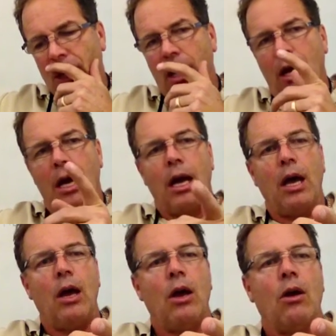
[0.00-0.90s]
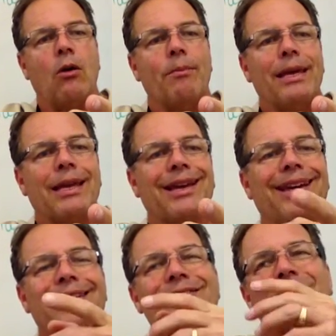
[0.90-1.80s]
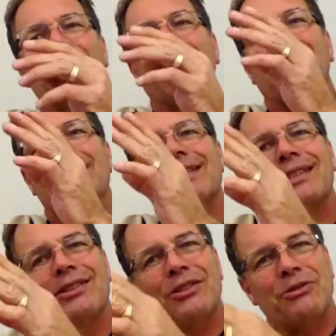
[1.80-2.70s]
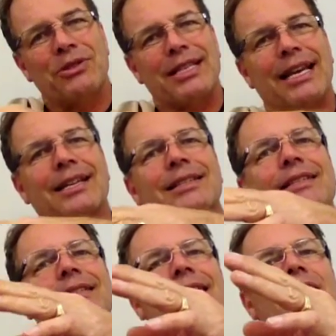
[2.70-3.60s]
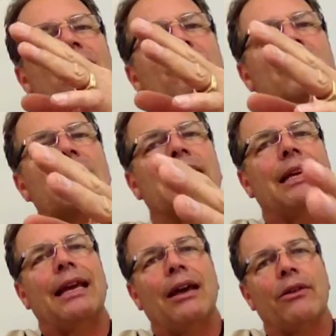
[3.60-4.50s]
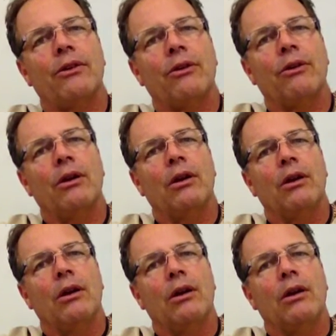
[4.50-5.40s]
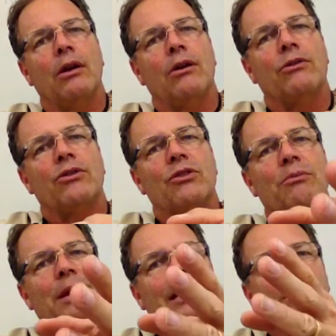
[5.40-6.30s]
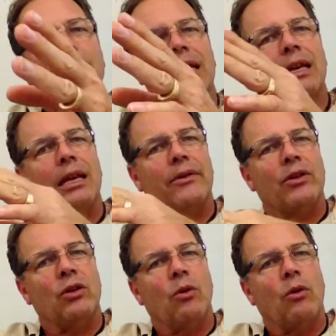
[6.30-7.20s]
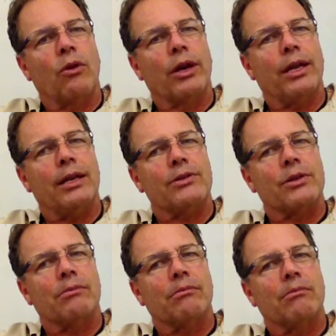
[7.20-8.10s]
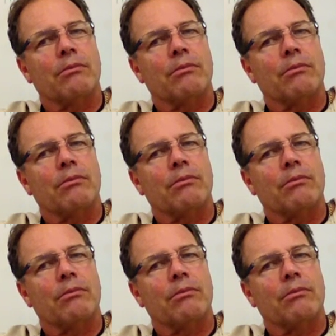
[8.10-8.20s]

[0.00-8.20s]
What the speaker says: Oh, because you get two sex cells together to make the beginning of a new organism,